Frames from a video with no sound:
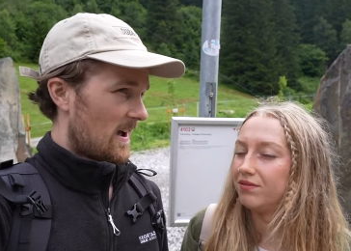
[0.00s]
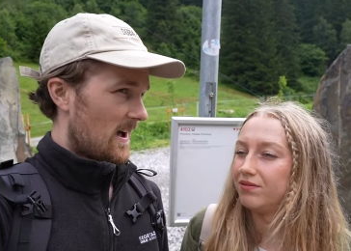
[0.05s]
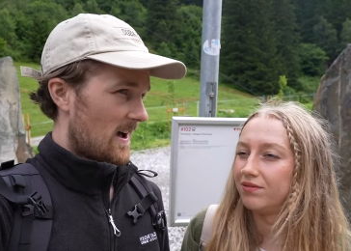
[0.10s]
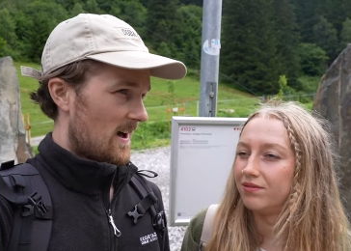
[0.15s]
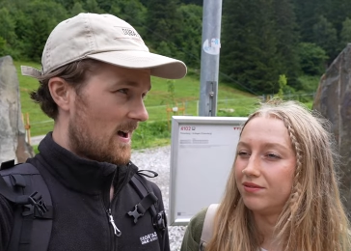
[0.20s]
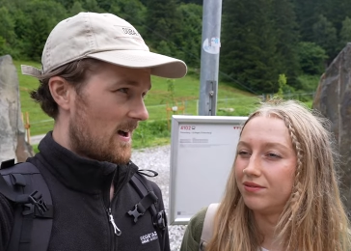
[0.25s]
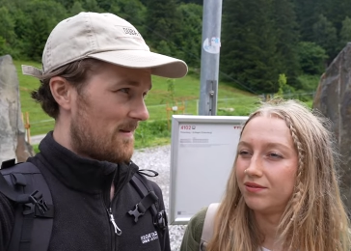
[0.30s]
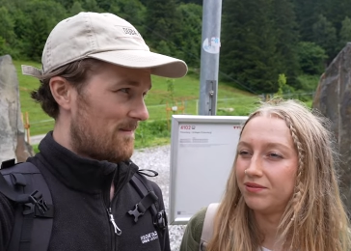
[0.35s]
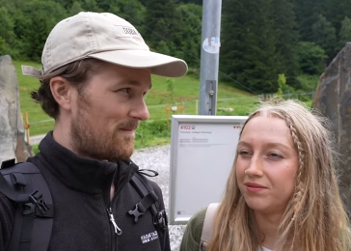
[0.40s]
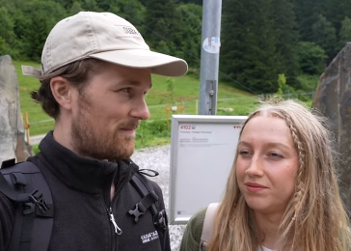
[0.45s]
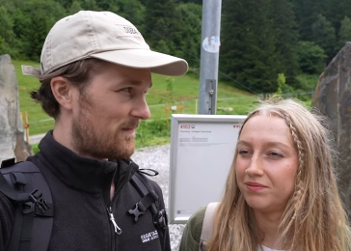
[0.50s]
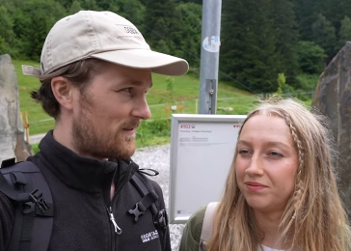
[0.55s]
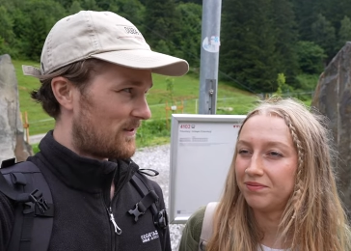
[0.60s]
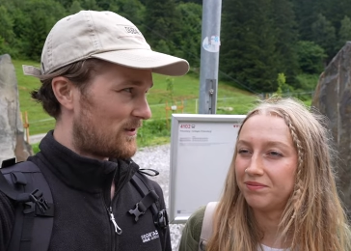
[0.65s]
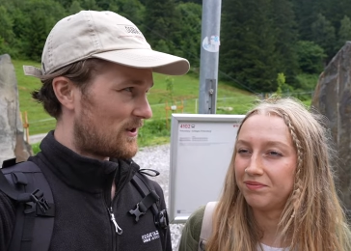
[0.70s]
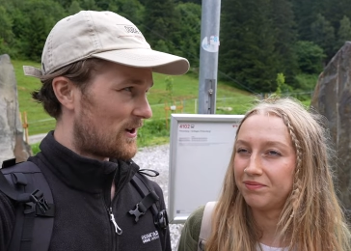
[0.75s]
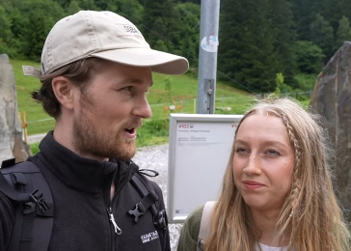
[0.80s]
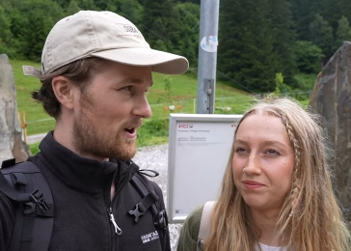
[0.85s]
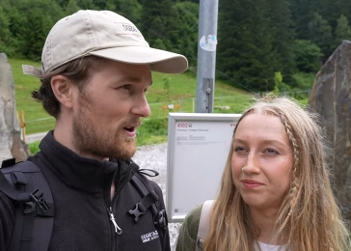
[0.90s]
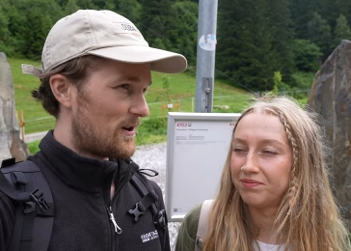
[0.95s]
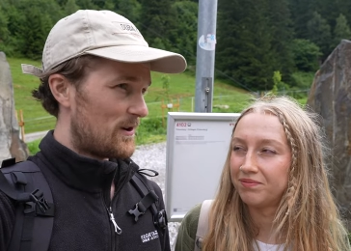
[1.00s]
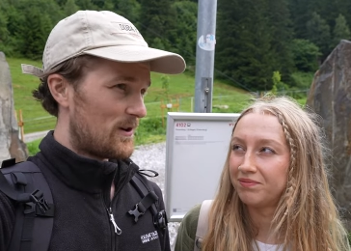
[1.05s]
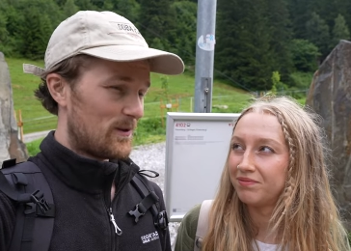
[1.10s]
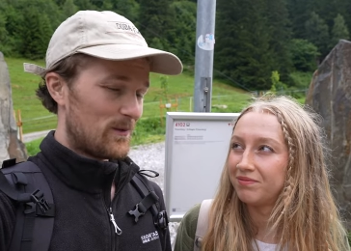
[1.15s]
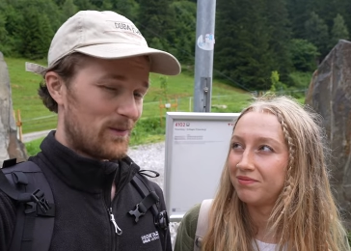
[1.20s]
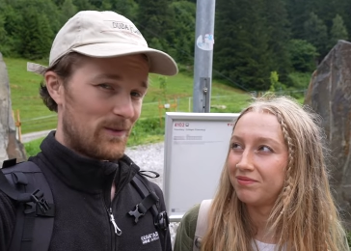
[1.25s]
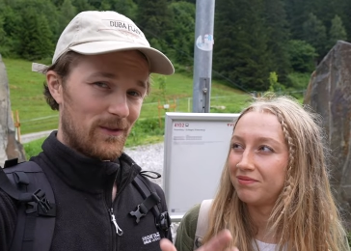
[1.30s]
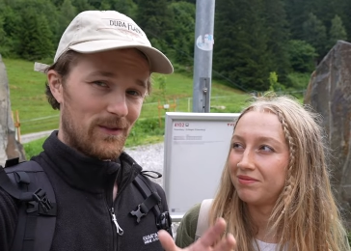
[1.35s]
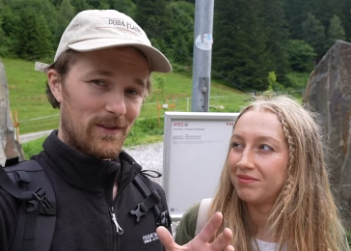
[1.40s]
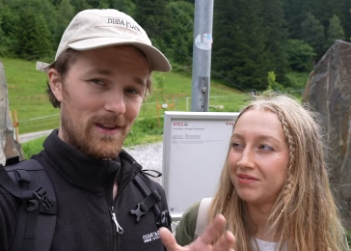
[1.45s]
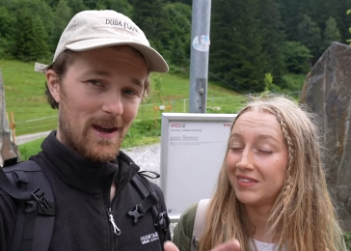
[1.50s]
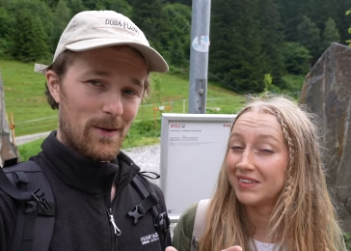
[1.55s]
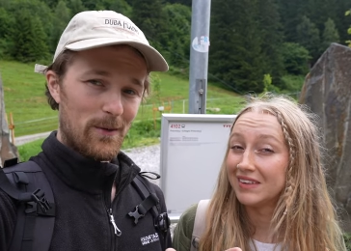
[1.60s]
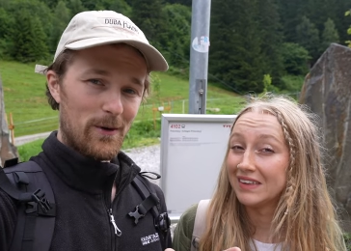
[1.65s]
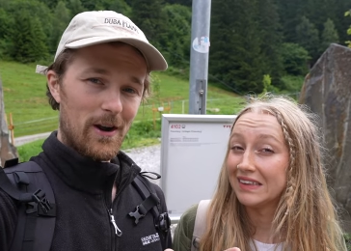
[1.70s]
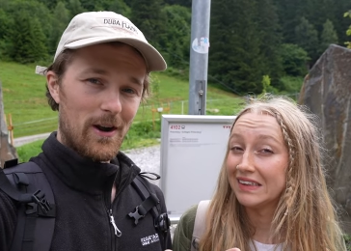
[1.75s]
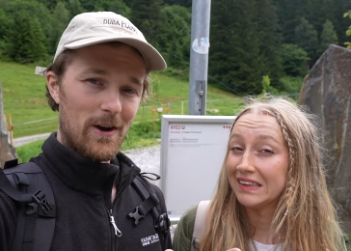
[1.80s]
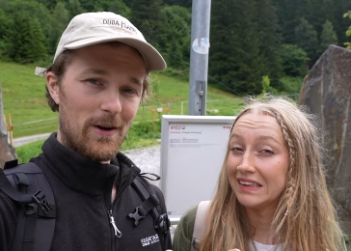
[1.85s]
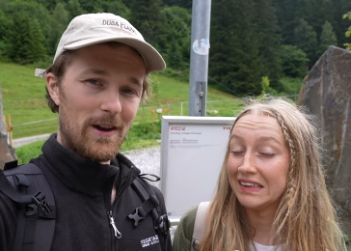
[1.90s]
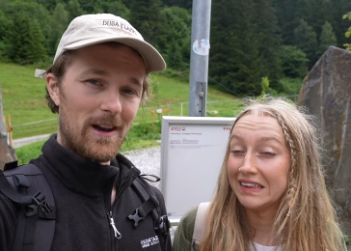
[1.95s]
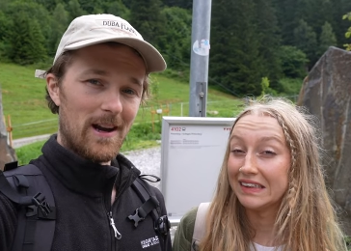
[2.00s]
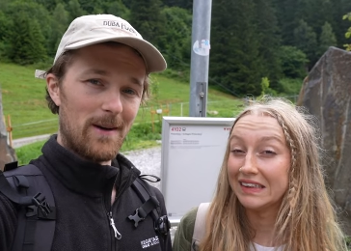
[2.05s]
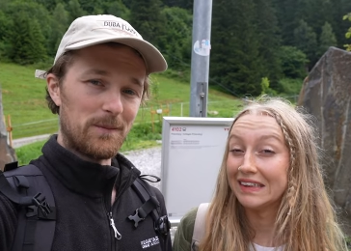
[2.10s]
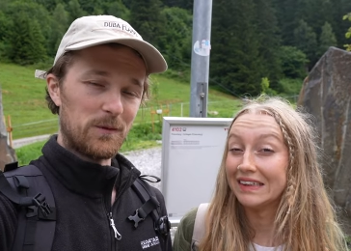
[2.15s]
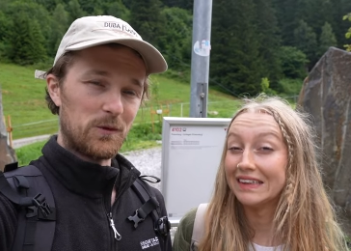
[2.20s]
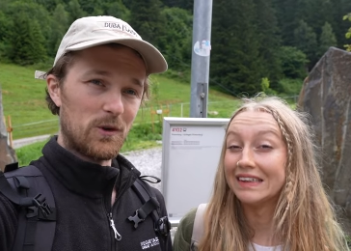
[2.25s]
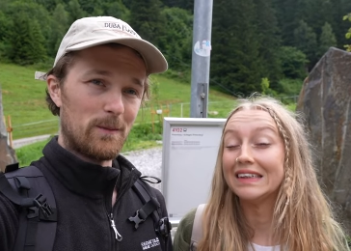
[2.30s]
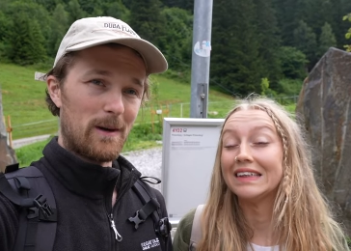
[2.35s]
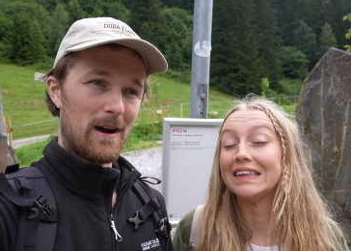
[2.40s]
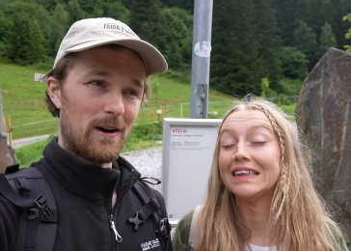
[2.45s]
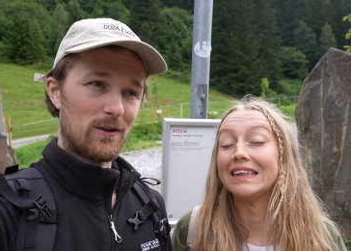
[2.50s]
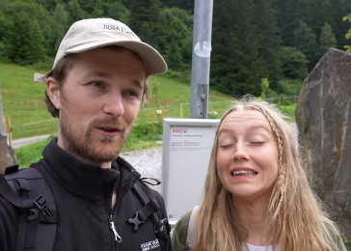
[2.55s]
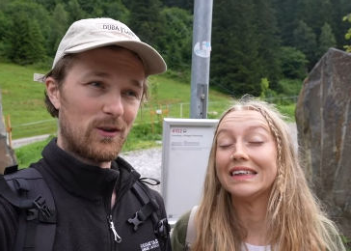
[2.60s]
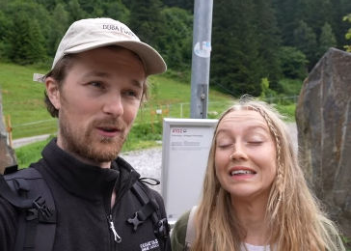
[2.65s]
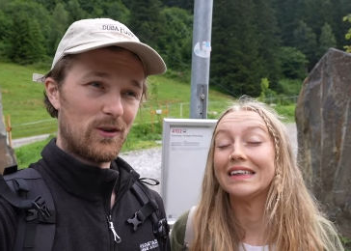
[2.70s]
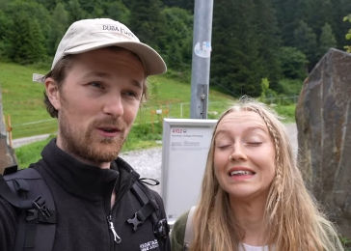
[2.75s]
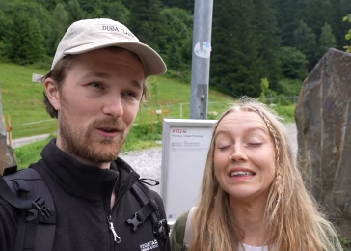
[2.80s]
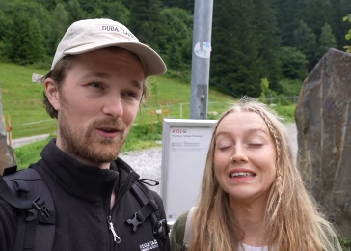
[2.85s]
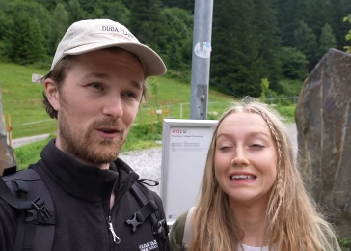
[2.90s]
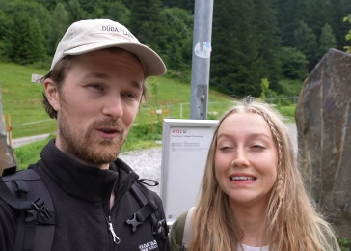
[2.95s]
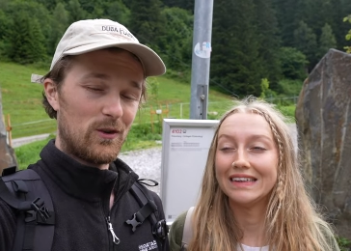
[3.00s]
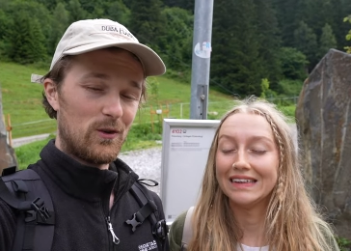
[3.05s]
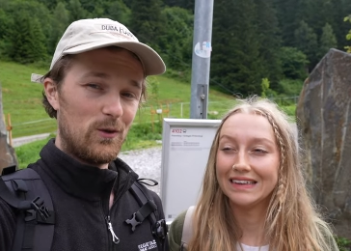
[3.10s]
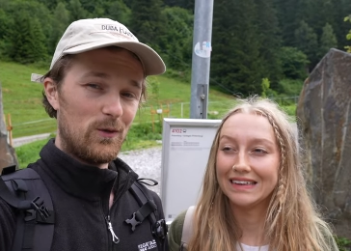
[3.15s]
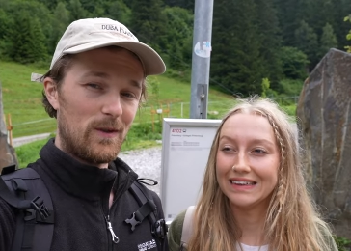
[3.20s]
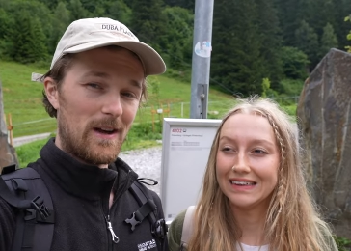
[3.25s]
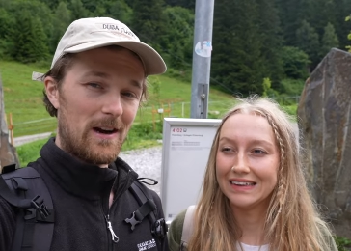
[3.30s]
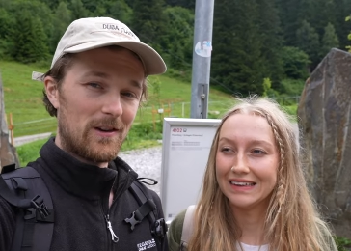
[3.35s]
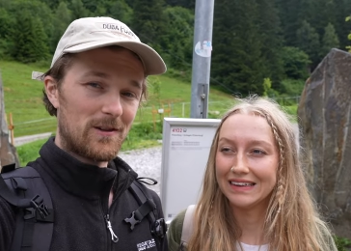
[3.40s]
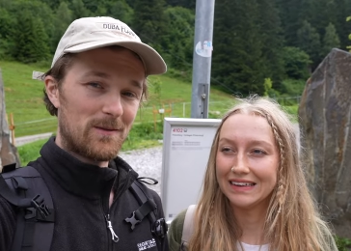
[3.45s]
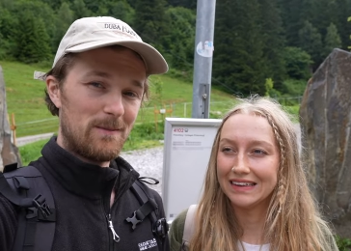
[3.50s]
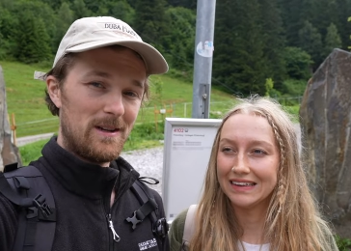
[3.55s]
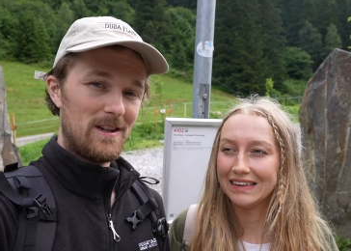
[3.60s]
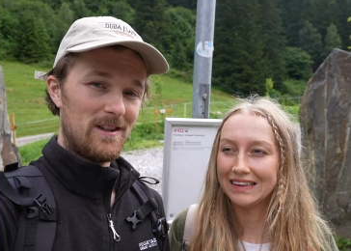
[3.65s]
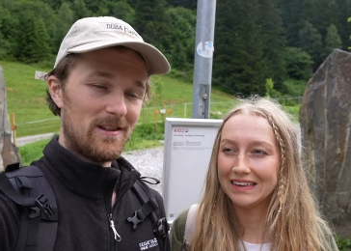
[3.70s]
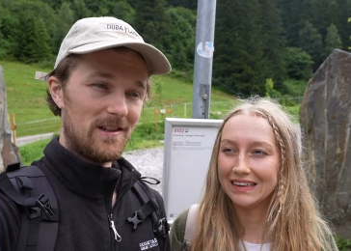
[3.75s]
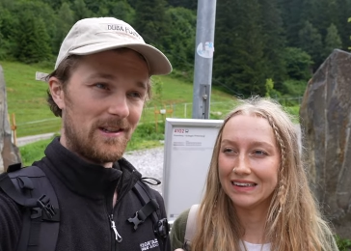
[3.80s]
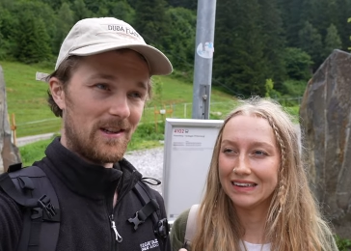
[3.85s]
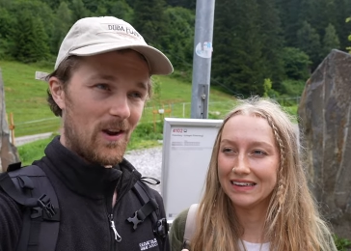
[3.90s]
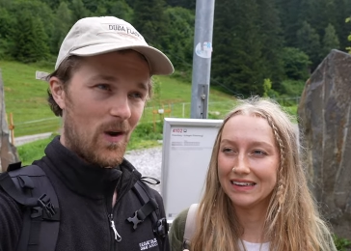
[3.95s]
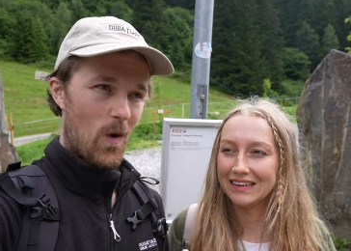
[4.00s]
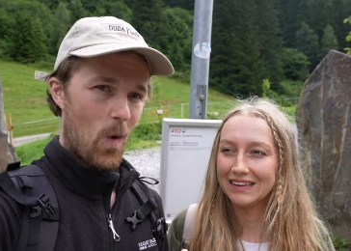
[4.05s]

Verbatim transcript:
Speaker 1: Mm. Um, so now we're going up to about 2,000 meters.